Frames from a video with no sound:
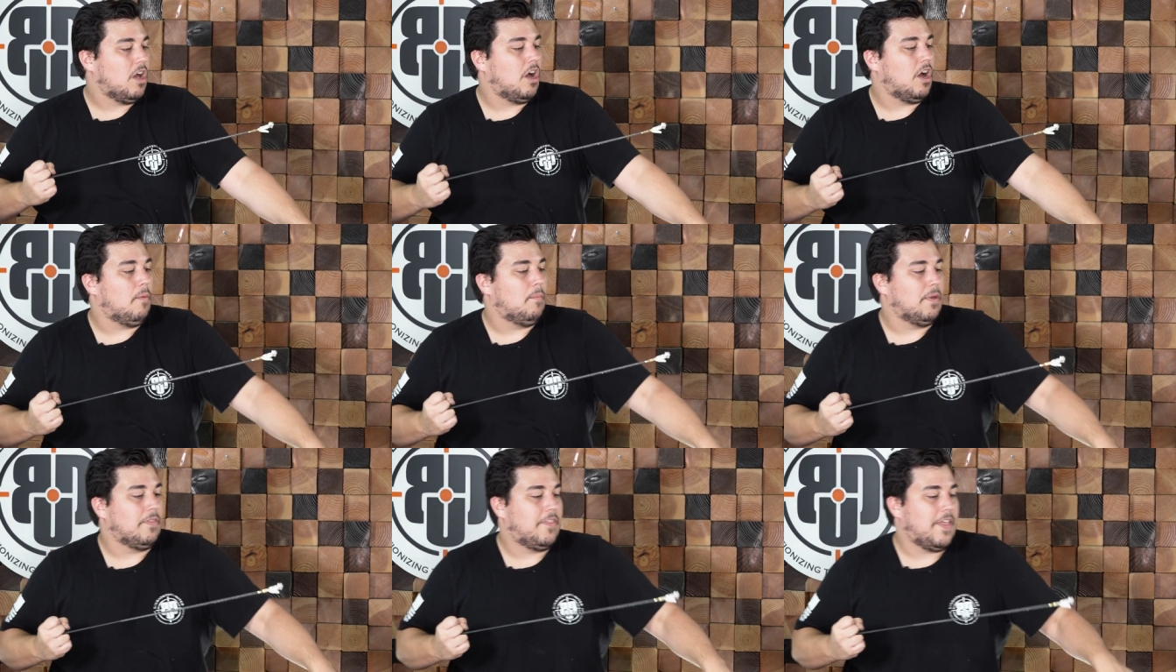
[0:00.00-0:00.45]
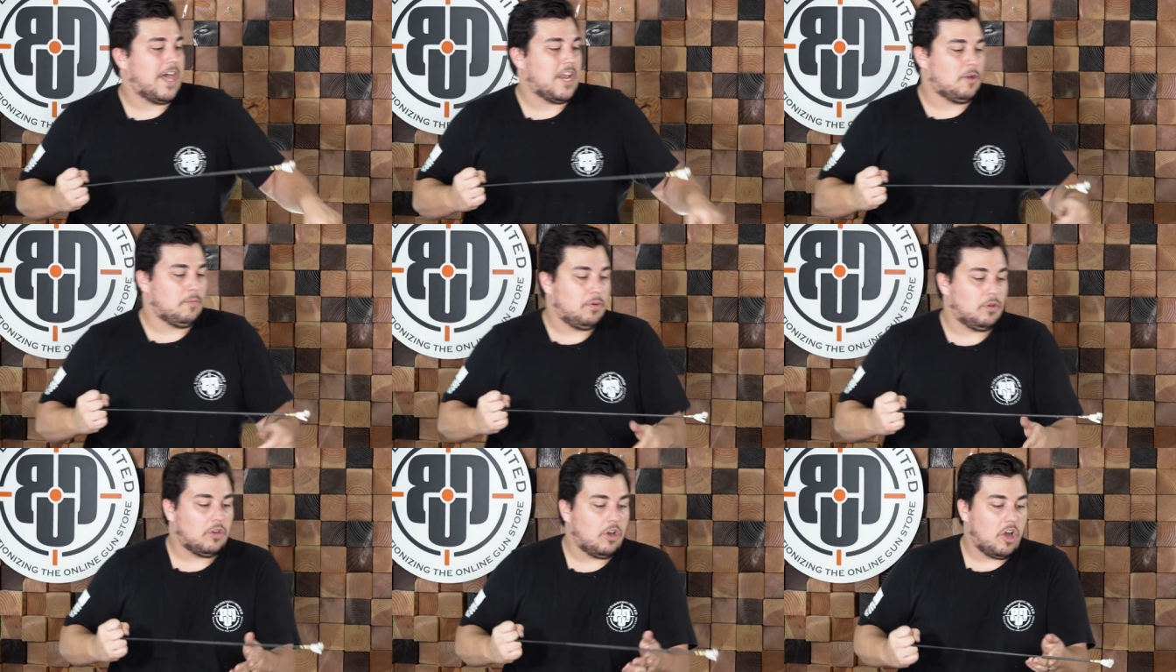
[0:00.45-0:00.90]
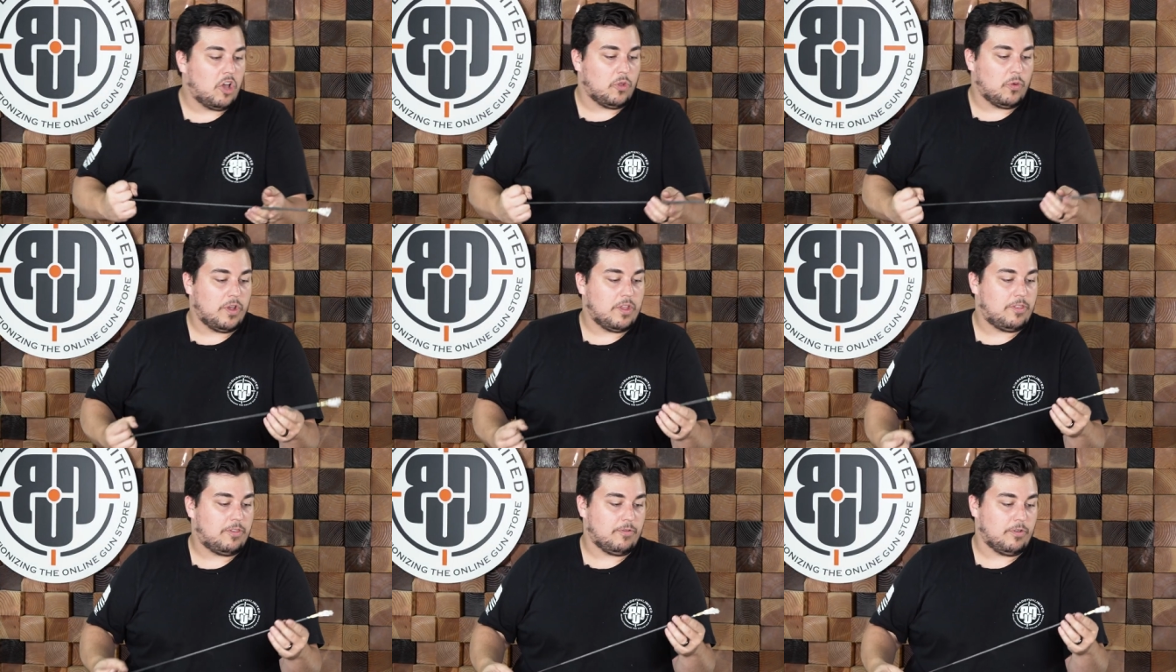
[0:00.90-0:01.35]
Um, but that'll pull all
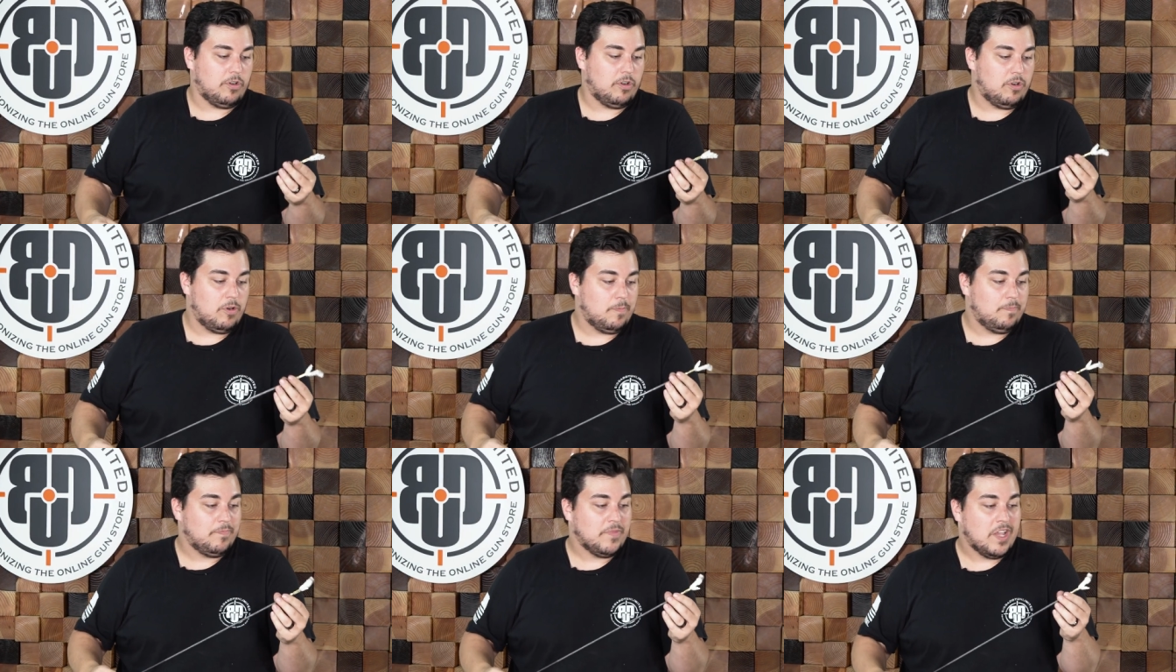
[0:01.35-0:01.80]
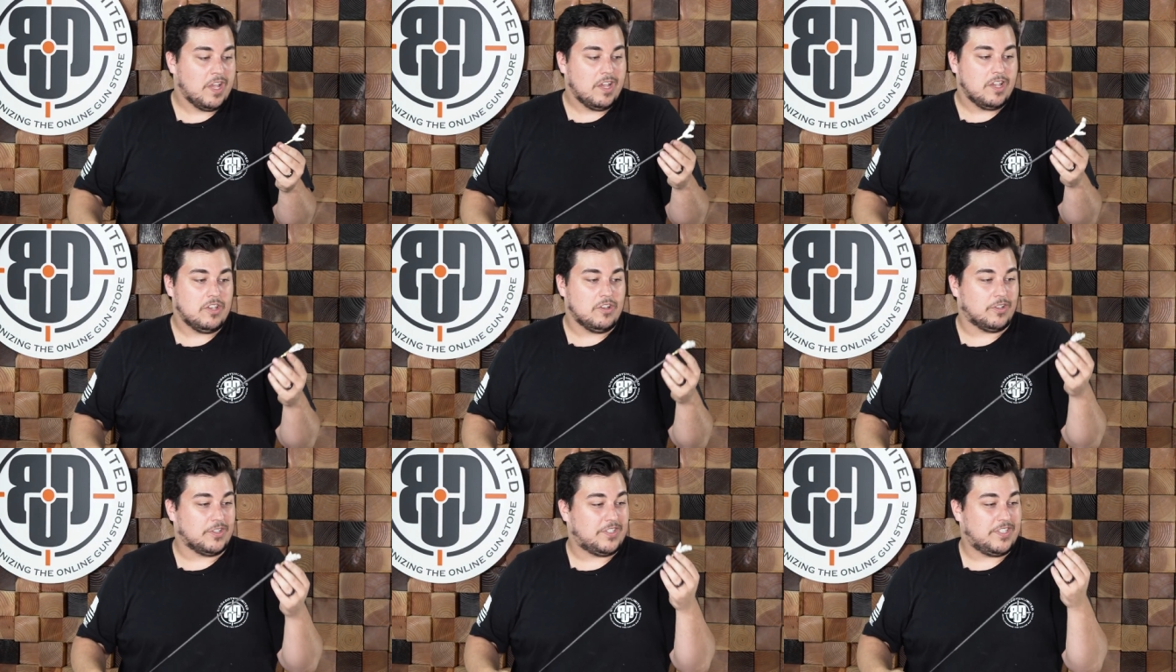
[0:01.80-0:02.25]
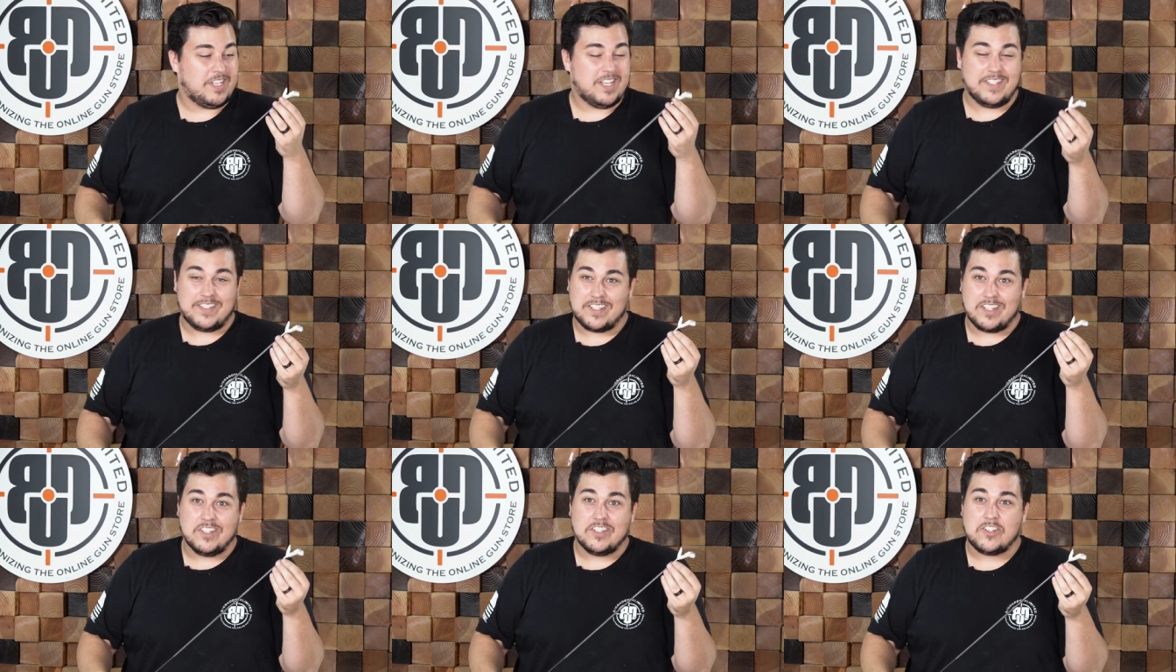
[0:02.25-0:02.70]
the way through. You'll see
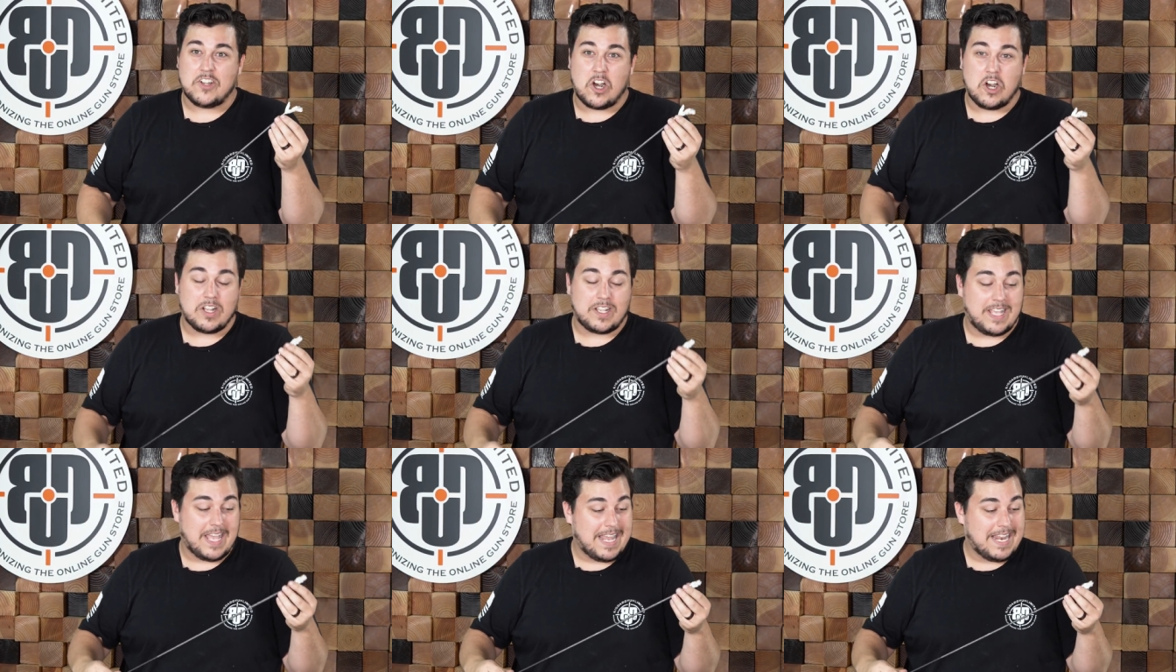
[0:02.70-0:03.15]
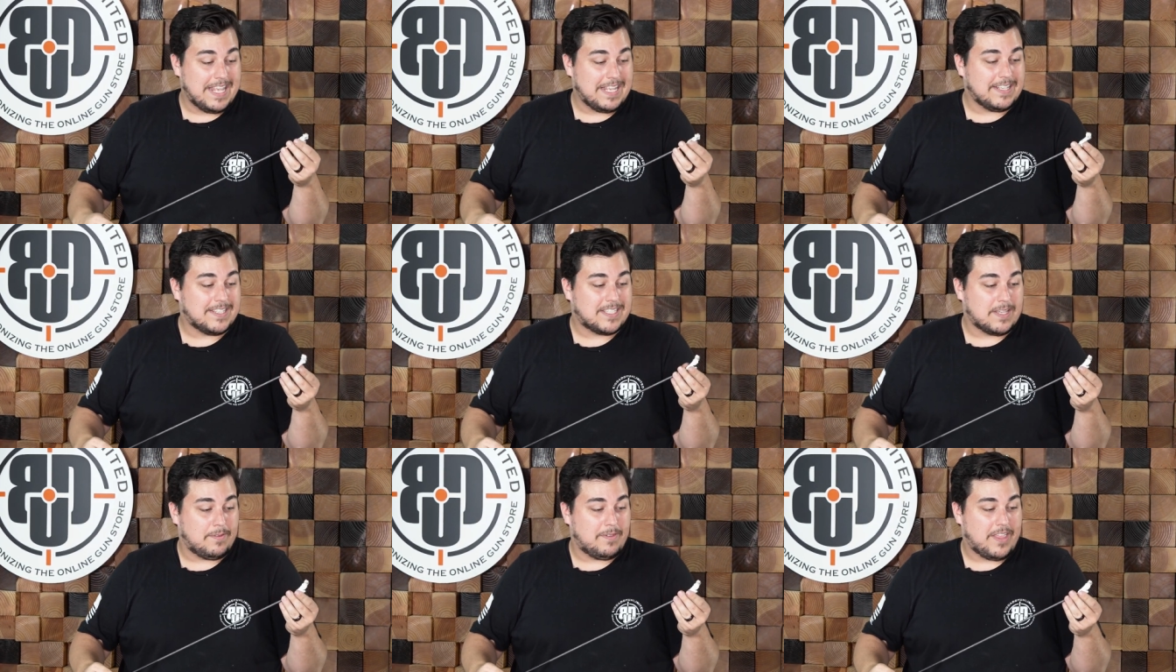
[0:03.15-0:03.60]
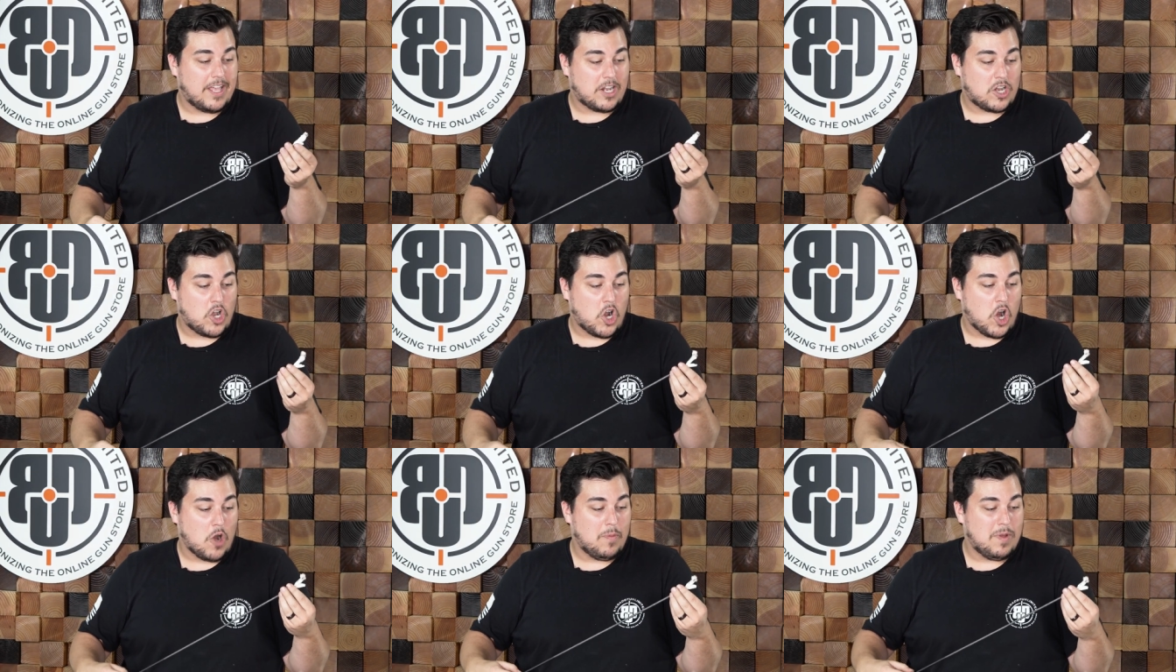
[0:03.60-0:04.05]
it's gonna start getting some of
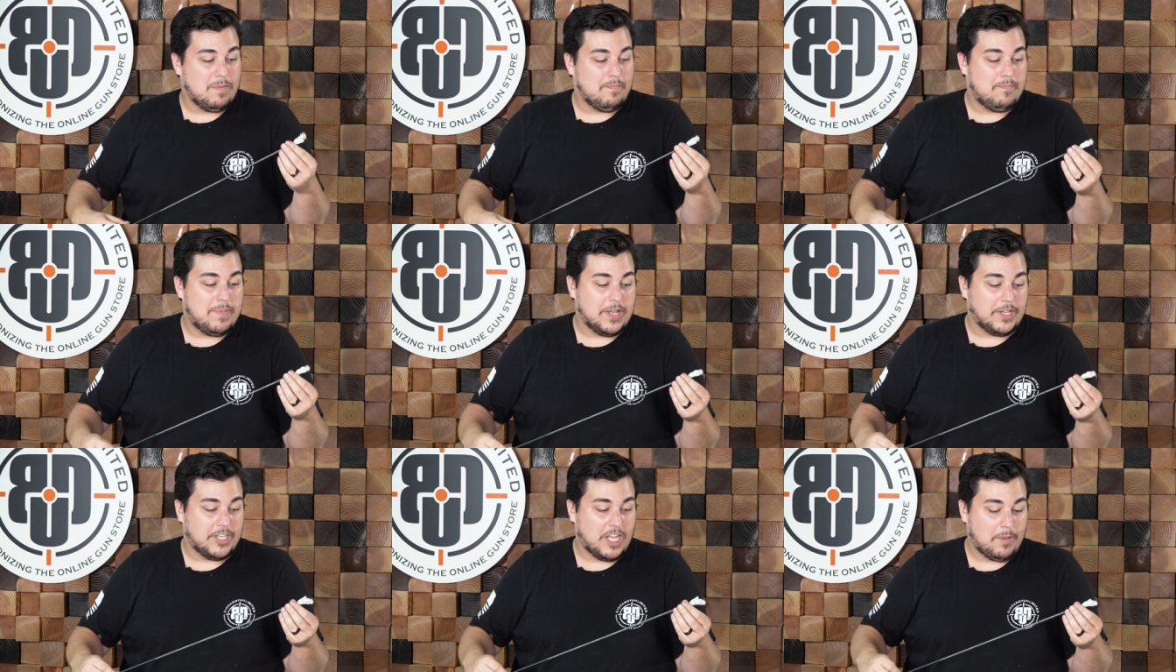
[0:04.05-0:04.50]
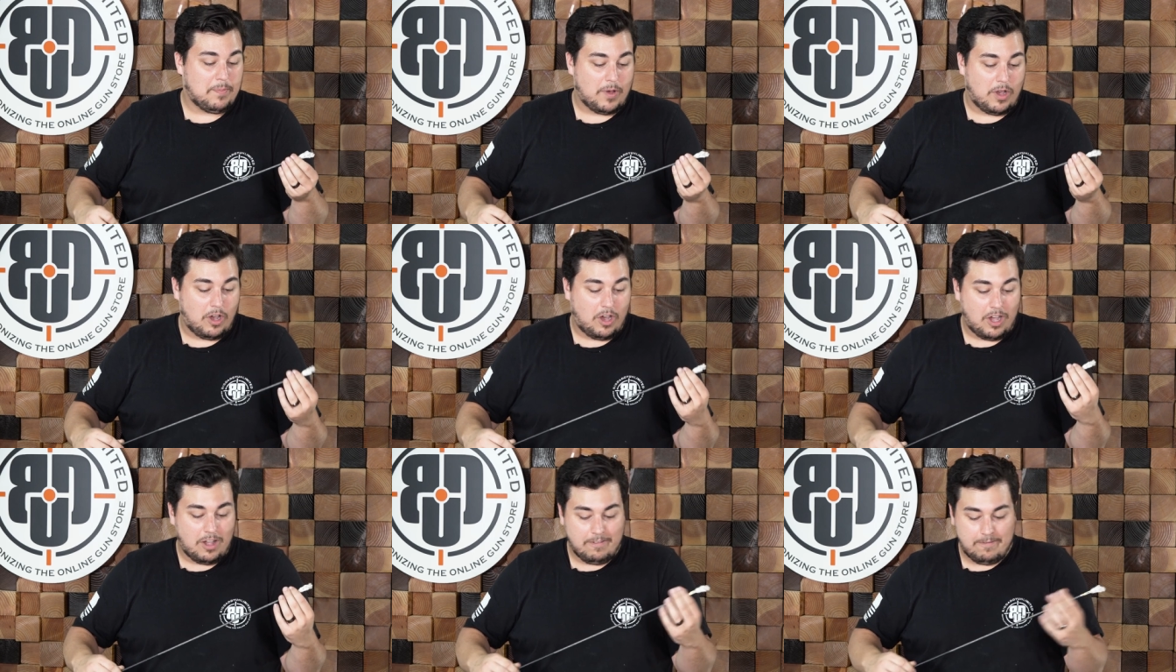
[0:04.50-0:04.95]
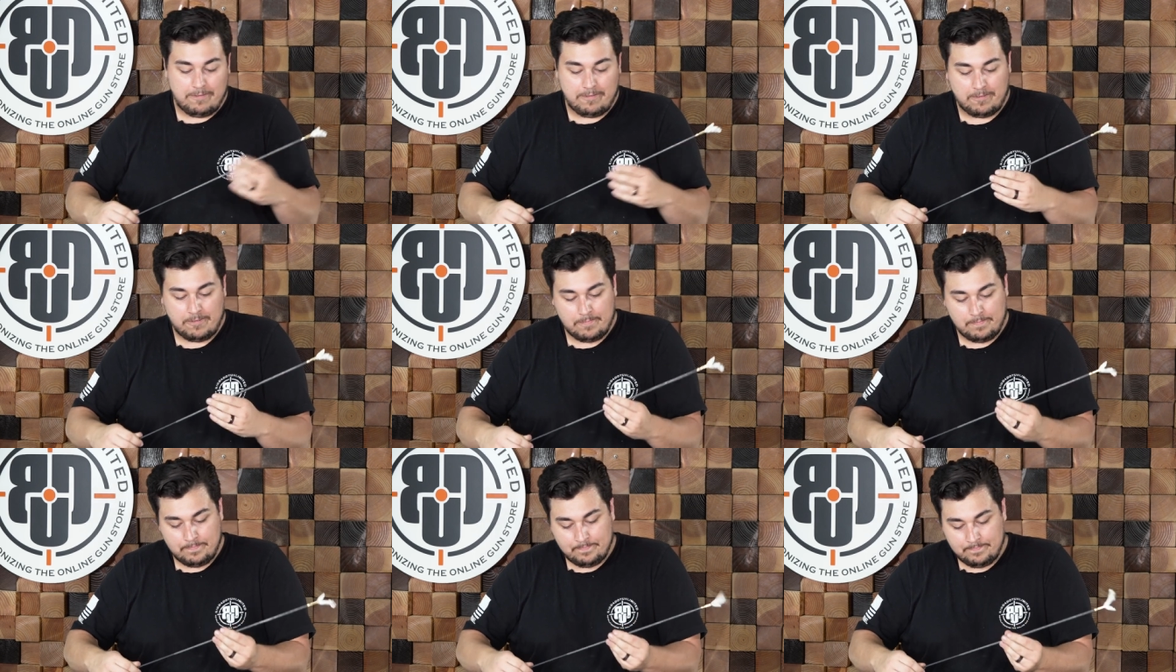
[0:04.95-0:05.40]
that carbon buildup off.